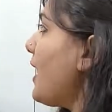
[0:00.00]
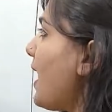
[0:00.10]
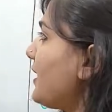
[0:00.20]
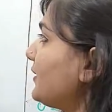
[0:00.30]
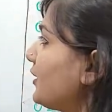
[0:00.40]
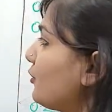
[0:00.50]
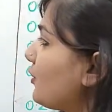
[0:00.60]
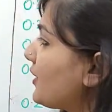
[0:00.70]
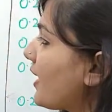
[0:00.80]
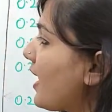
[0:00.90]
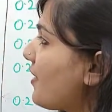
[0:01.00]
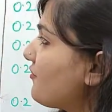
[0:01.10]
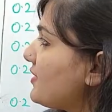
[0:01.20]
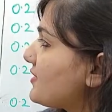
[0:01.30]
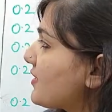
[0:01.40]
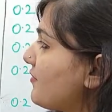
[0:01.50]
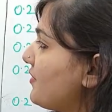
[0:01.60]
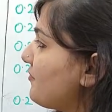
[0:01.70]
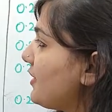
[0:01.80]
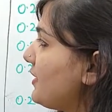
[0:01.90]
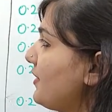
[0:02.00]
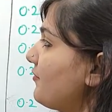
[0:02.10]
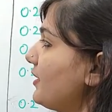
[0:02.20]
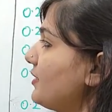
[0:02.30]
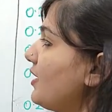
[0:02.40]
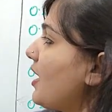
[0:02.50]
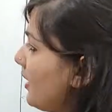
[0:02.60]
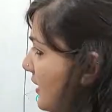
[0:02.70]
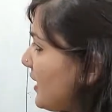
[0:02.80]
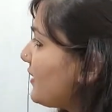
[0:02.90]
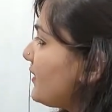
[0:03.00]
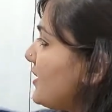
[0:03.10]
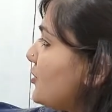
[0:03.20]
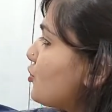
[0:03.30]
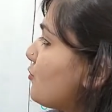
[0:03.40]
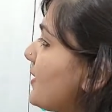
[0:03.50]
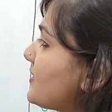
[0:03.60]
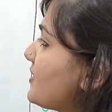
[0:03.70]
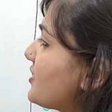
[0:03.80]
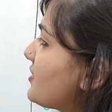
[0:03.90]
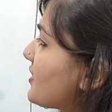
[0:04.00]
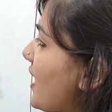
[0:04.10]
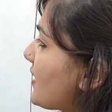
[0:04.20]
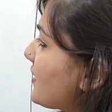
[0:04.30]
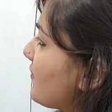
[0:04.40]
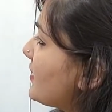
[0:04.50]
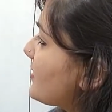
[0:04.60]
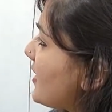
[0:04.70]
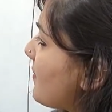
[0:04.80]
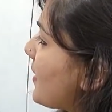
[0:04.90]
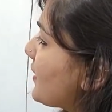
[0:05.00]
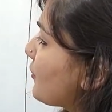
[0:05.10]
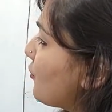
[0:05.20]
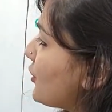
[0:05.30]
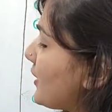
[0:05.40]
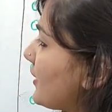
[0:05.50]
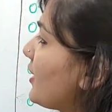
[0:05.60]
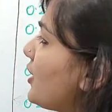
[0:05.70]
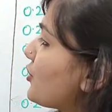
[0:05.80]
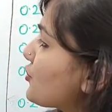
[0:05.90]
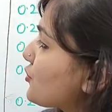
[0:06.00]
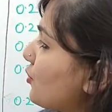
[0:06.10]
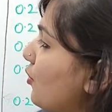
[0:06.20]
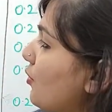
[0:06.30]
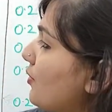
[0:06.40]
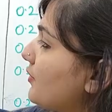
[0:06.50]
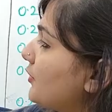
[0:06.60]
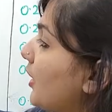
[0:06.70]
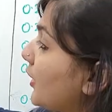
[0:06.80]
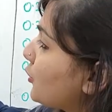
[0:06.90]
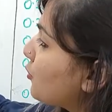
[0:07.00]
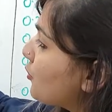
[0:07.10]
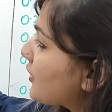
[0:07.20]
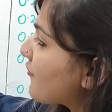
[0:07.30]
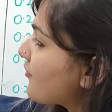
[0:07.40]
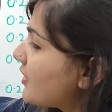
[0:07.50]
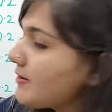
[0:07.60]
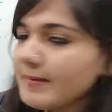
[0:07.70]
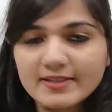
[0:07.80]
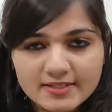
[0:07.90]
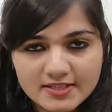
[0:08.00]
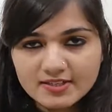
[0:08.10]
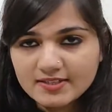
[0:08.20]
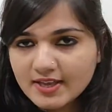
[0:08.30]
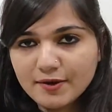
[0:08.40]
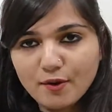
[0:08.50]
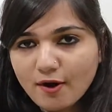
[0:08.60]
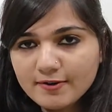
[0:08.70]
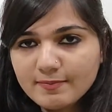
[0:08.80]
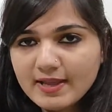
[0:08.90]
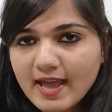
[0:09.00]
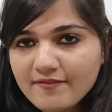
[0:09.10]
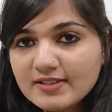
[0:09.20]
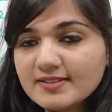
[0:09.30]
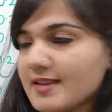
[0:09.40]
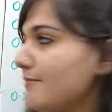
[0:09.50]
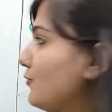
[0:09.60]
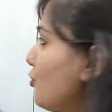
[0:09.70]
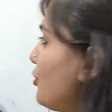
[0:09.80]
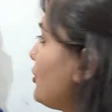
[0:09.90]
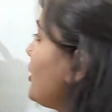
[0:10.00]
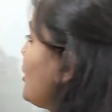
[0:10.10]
and the lower half is given 1 and 1. Again, these two messages are given same encoding. So the two different messages cannot be having same code.